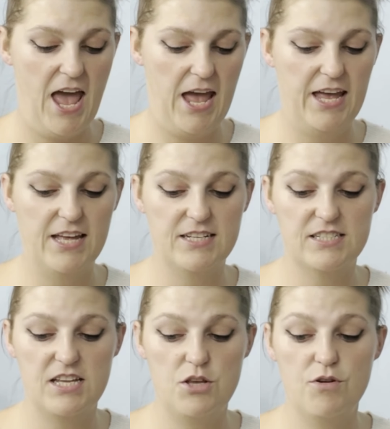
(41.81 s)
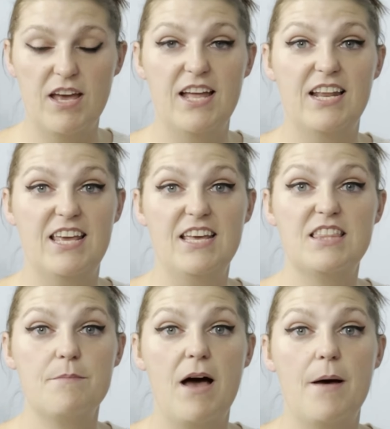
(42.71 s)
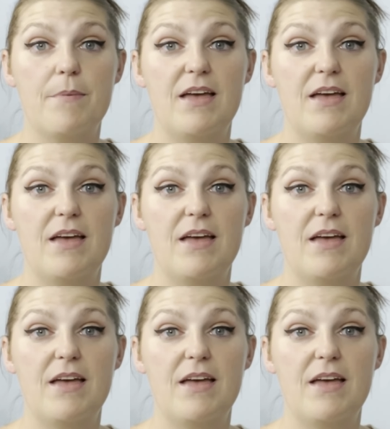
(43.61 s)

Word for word: and you can heat them up